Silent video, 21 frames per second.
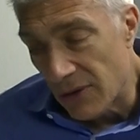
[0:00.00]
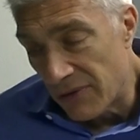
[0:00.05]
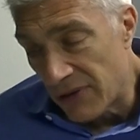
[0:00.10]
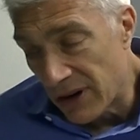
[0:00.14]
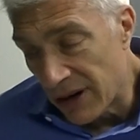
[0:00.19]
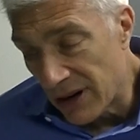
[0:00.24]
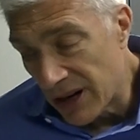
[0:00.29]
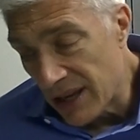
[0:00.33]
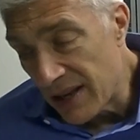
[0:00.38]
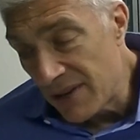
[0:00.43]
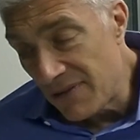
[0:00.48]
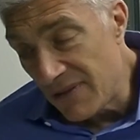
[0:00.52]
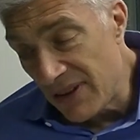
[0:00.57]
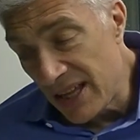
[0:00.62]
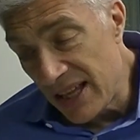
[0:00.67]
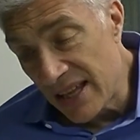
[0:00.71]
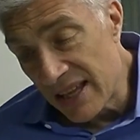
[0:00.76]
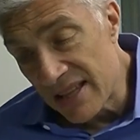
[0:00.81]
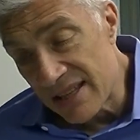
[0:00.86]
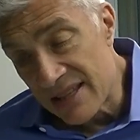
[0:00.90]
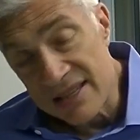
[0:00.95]
very
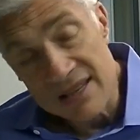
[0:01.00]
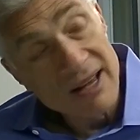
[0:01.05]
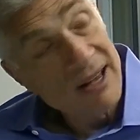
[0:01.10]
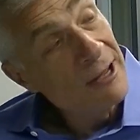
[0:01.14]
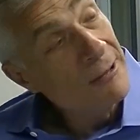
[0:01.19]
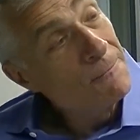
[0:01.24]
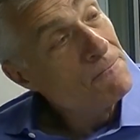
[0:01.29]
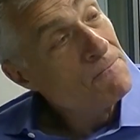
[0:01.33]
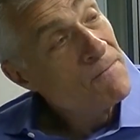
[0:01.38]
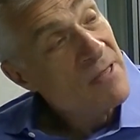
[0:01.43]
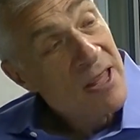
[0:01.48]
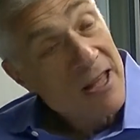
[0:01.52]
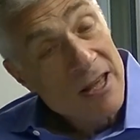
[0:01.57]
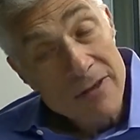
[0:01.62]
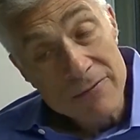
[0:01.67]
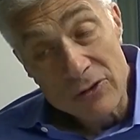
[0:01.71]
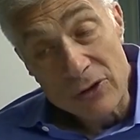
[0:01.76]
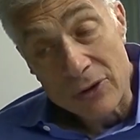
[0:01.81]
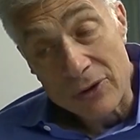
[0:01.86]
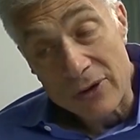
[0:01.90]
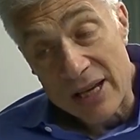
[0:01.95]
convenient site.
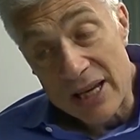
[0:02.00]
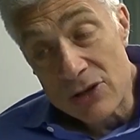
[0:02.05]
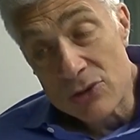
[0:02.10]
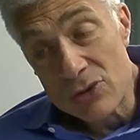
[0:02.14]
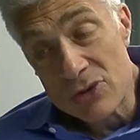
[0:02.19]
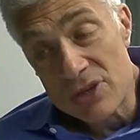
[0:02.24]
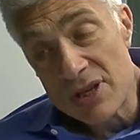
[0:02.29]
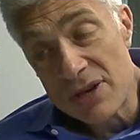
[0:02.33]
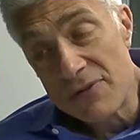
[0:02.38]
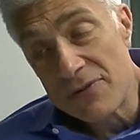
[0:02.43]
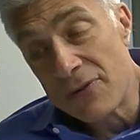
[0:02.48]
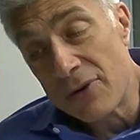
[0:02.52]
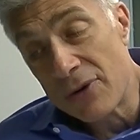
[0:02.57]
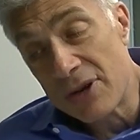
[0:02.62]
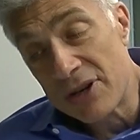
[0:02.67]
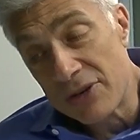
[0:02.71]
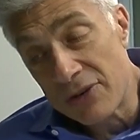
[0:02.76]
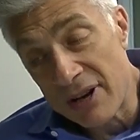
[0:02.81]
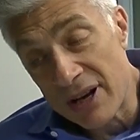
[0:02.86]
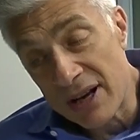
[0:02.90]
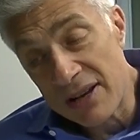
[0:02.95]
If you're interested in foreign
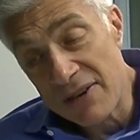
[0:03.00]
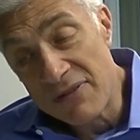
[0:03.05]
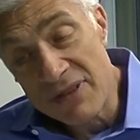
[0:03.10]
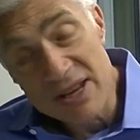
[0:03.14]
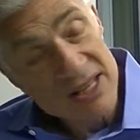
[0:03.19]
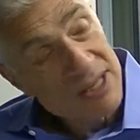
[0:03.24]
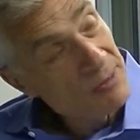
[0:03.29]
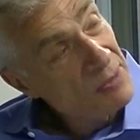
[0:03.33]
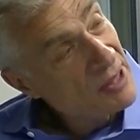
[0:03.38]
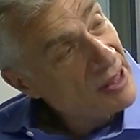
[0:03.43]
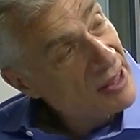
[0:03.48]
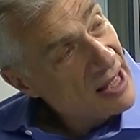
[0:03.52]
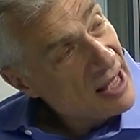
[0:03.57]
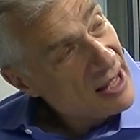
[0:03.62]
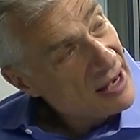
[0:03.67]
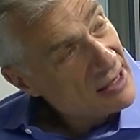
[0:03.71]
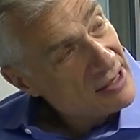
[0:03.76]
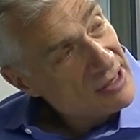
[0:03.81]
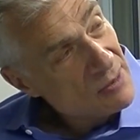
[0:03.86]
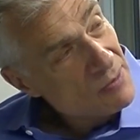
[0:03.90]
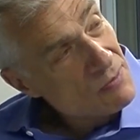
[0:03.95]
direct investment, that
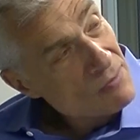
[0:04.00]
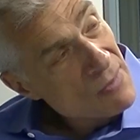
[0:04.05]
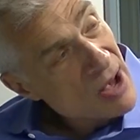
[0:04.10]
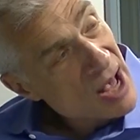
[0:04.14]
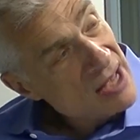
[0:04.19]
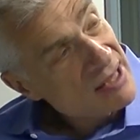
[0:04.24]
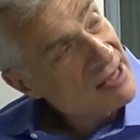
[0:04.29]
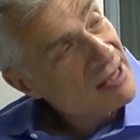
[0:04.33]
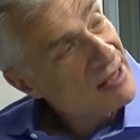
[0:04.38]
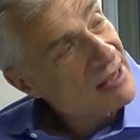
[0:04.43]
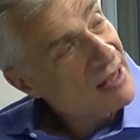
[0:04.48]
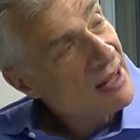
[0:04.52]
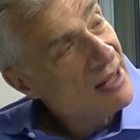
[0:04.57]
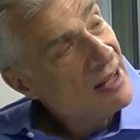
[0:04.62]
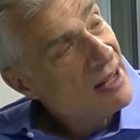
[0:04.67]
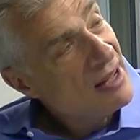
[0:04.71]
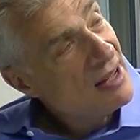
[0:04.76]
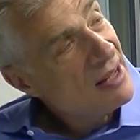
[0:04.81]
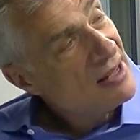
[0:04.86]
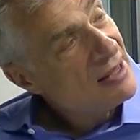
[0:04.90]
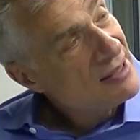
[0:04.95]
is a must
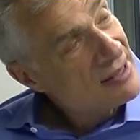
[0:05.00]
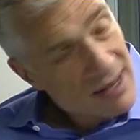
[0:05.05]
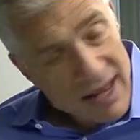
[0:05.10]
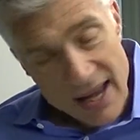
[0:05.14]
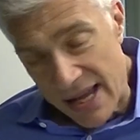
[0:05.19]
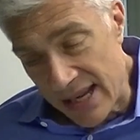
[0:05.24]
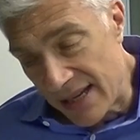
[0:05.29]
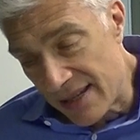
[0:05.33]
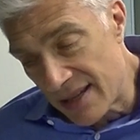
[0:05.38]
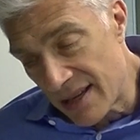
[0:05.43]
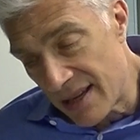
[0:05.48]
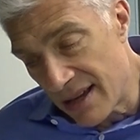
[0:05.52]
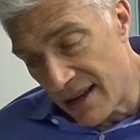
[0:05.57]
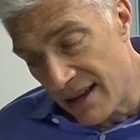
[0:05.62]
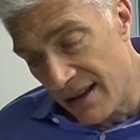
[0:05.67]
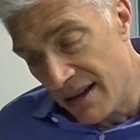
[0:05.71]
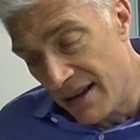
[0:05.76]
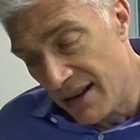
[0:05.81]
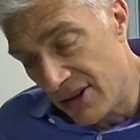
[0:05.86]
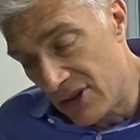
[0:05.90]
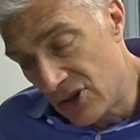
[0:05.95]
site
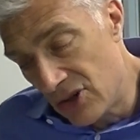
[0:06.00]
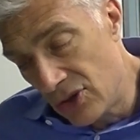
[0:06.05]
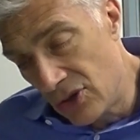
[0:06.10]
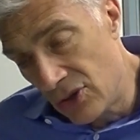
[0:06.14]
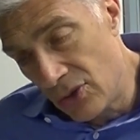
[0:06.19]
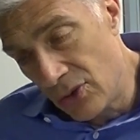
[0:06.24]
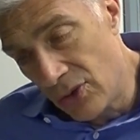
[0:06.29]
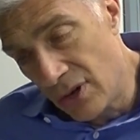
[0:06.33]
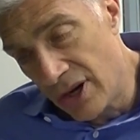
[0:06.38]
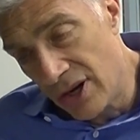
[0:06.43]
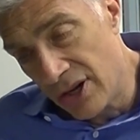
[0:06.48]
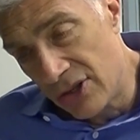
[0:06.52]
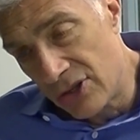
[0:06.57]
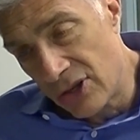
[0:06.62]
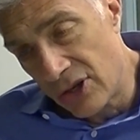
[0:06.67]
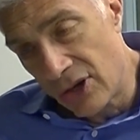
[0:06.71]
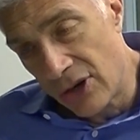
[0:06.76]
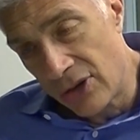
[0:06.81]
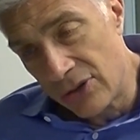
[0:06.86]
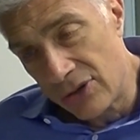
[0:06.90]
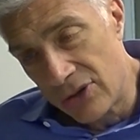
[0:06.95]
to
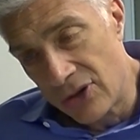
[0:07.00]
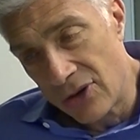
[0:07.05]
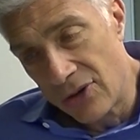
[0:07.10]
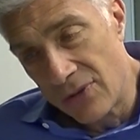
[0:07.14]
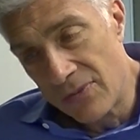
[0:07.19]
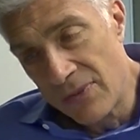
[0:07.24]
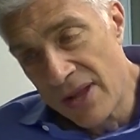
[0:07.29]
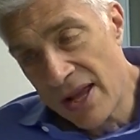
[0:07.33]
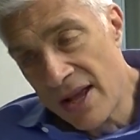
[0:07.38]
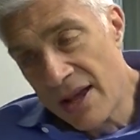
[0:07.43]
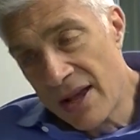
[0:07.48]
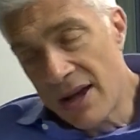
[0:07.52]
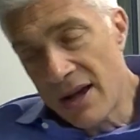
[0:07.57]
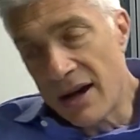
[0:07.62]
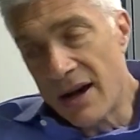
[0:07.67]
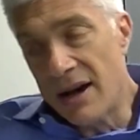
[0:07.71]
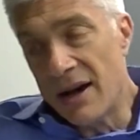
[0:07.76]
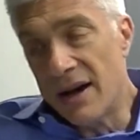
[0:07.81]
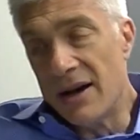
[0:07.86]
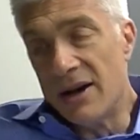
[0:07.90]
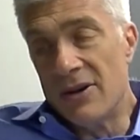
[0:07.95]
go to.
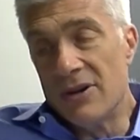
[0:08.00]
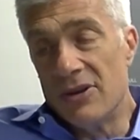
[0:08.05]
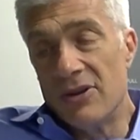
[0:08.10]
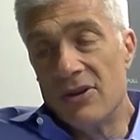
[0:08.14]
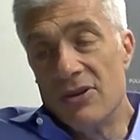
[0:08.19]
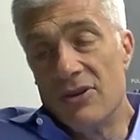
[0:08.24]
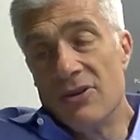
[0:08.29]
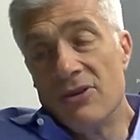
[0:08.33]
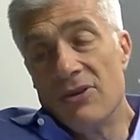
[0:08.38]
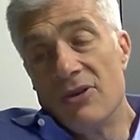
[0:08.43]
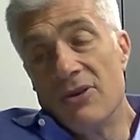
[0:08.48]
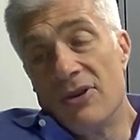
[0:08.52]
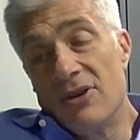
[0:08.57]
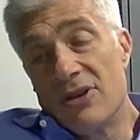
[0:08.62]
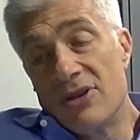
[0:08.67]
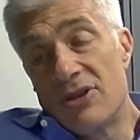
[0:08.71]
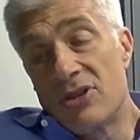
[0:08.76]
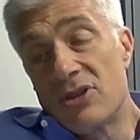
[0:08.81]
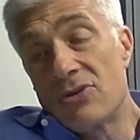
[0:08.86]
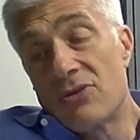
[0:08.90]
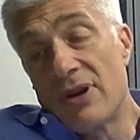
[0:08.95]

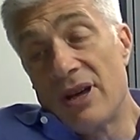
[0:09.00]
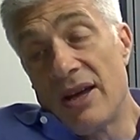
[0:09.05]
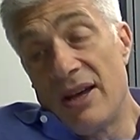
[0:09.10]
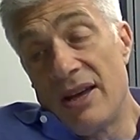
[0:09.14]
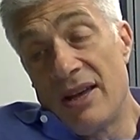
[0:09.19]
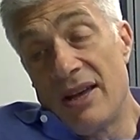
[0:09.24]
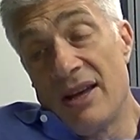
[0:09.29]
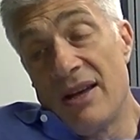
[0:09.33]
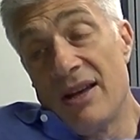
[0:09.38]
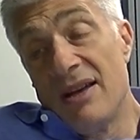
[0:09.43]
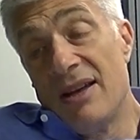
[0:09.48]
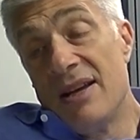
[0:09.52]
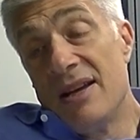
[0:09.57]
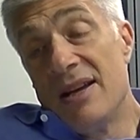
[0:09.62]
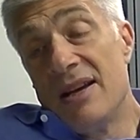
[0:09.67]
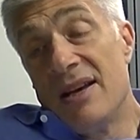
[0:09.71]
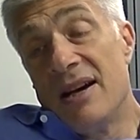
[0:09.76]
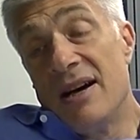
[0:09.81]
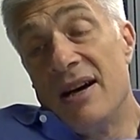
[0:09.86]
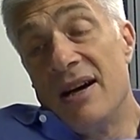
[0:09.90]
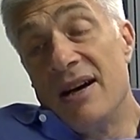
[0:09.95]
Australia
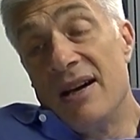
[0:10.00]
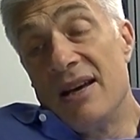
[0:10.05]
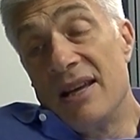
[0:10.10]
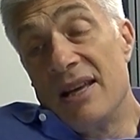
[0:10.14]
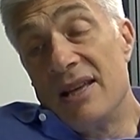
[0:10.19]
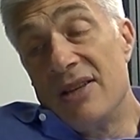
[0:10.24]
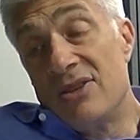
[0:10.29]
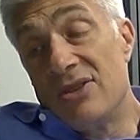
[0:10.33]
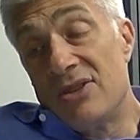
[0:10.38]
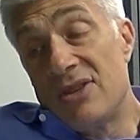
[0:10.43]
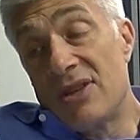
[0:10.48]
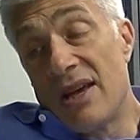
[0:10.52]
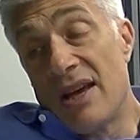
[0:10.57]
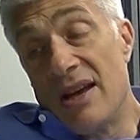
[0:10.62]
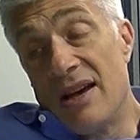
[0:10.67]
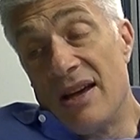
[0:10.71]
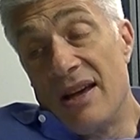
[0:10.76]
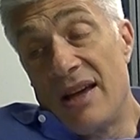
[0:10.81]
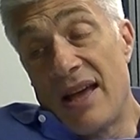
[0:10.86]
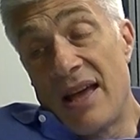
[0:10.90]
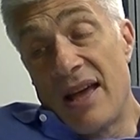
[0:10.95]
it's
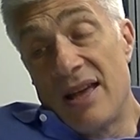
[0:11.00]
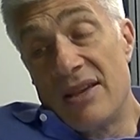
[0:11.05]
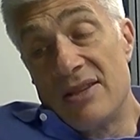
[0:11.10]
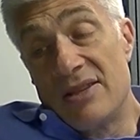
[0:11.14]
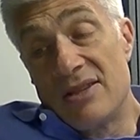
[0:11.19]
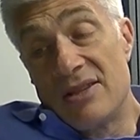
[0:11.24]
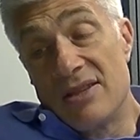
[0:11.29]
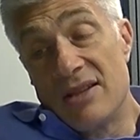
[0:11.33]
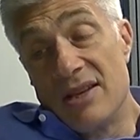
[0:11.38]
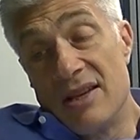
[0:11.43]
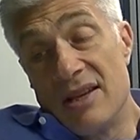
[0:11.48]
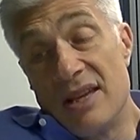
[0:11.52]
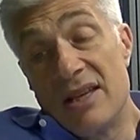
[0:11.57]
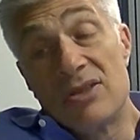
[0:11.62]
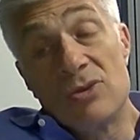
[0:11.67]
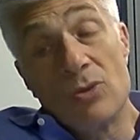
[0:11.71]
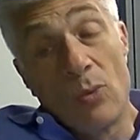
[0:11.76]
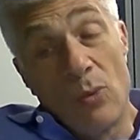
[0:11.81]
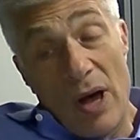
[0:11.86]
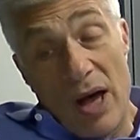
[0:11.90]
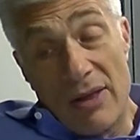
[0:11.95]

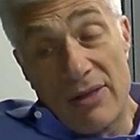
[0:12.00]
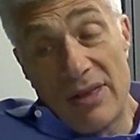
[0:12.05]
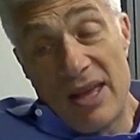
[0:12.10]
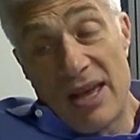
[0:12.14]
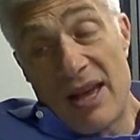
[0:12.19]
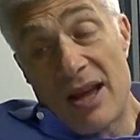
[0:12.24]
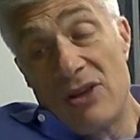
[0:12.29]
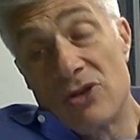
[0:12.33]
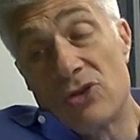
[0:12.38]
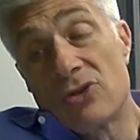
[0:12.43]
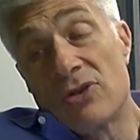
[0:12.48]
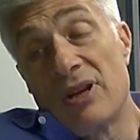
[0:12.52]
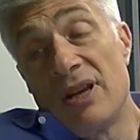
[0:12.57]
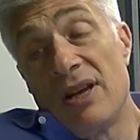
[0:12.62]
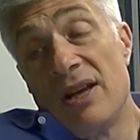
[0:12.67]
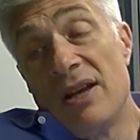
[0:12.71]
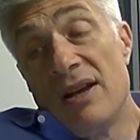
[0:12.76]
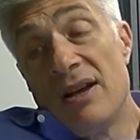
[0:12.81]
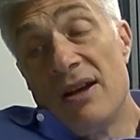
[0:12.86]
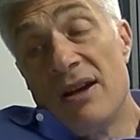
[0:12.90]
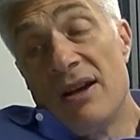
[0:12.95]
a wealthy country,
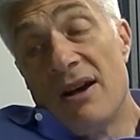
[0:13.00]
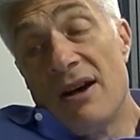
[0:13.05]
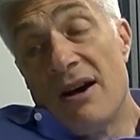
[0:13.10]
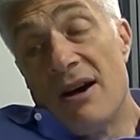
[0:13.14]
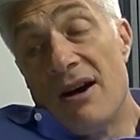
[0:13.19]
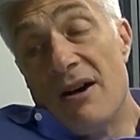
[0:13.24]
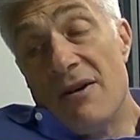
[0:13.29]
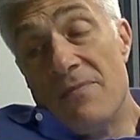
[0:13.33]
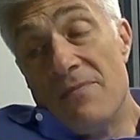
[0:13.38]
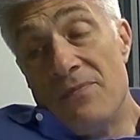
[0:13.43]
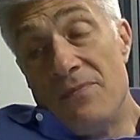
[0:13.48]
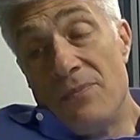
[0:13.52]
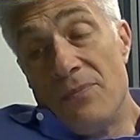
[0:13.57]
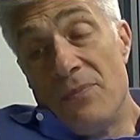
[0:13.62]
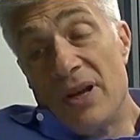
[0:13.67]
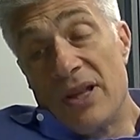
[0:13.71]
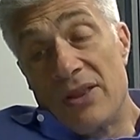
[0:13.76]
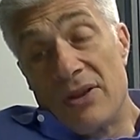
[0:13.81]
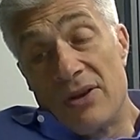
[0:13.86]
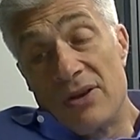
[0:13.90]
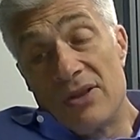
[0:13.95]

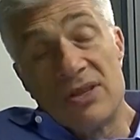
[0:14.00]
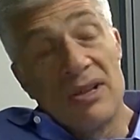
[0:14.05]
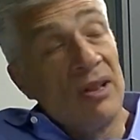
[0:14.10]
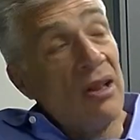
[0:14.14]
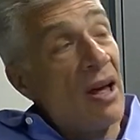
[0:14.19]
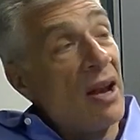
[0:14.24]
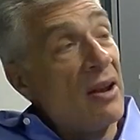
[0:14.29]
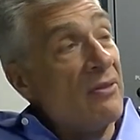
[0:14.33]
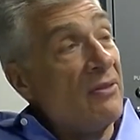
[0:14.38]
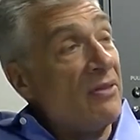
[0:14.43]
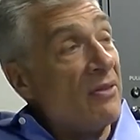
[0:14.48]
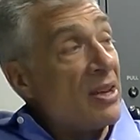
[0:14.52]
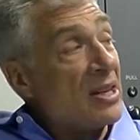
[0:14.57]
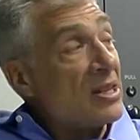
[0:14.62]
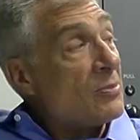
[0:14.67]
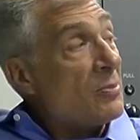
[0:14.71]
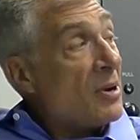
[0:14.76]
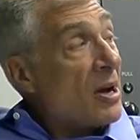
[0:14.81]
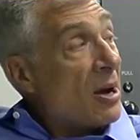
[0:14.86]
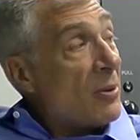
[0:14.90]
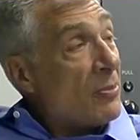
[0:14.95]
but there is a lot of
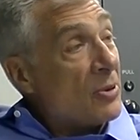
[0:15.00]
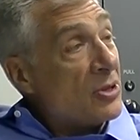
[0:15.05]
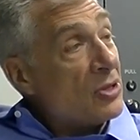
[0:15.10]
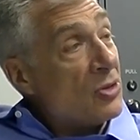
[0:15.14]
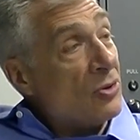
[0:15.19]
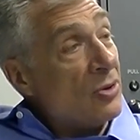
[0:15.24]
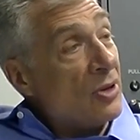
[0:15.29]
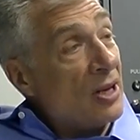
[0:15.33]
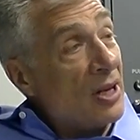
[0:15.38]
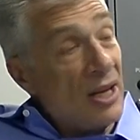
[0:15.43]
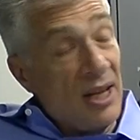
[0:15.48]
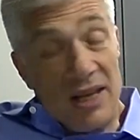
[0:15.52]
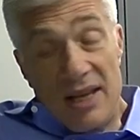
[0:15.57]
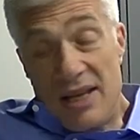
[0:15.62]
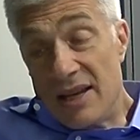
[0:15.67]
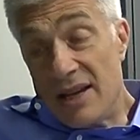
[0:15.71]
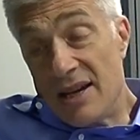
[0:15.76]
investment opportunity